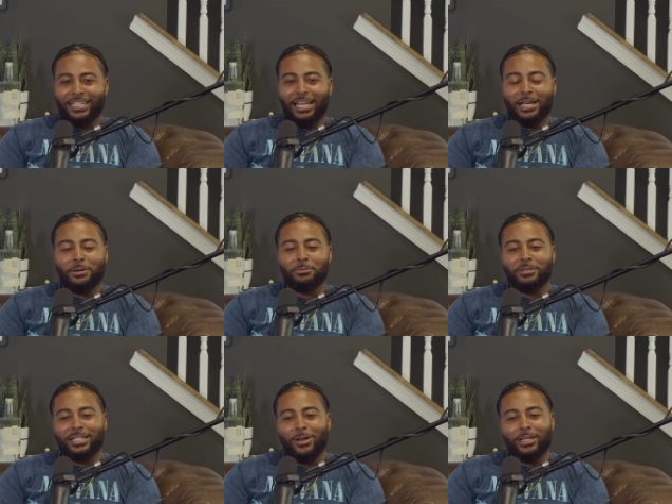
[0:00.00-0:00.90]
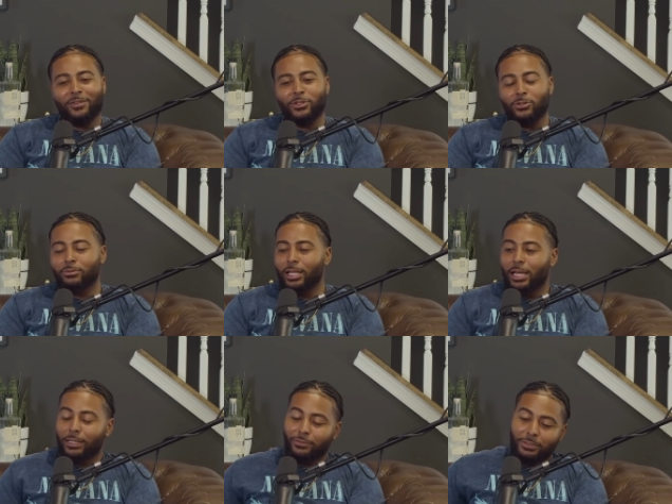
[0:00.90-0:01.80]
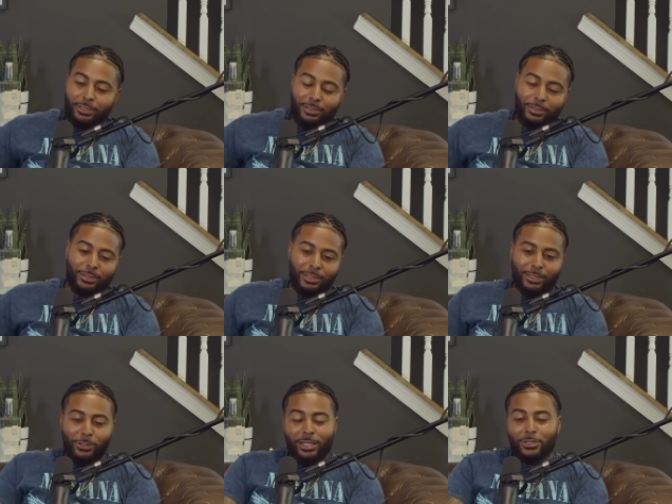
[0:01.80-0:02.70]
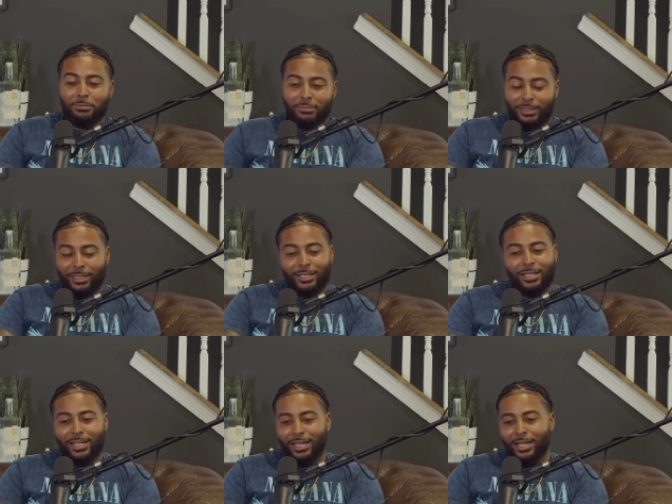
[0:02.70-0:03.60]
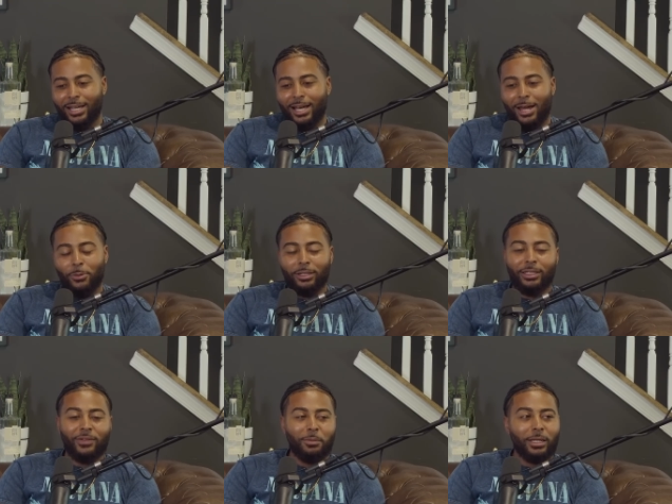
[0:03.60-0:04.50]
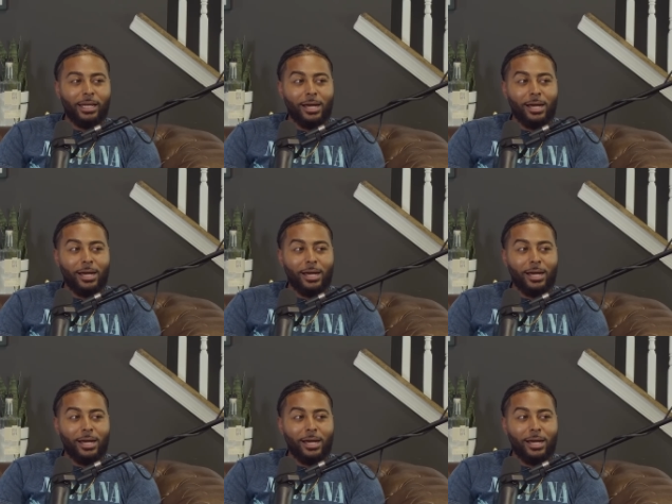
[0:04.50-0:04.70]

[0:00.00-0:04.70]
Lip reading: damn, because I only have 2 left. You guys are. I don't want to leave anybody